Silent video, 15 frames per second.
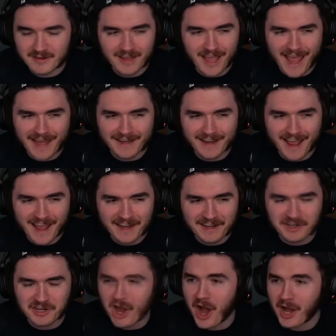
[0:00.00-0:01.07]
and
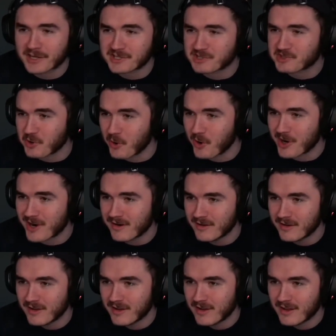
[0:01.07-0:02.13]
and and
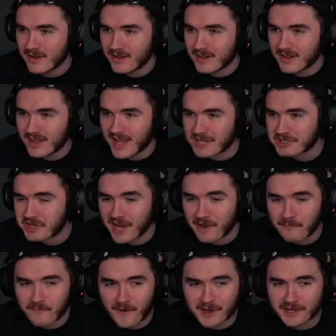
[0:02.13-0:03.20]
connoisseur. All
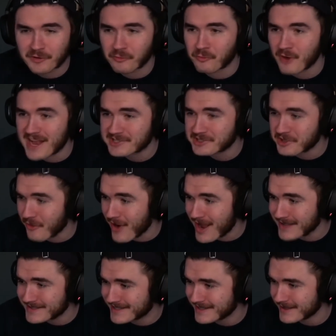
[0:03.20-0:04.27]
right, you know what? You know what?
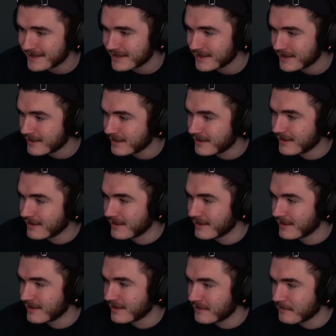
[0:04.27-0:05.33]
Restaurant? You know what? You
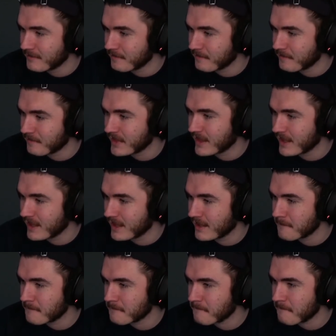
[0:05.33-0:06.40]
want shot? You want one more? You
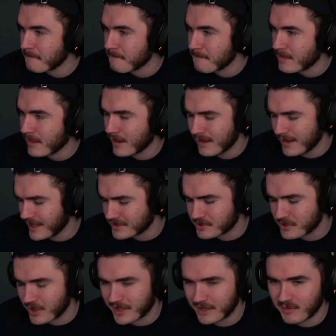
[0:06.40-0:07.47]
want one more?
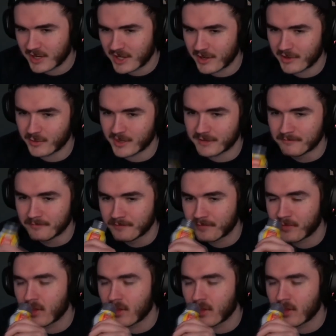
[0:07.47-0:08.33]
Yeah, sure. And see if you get back.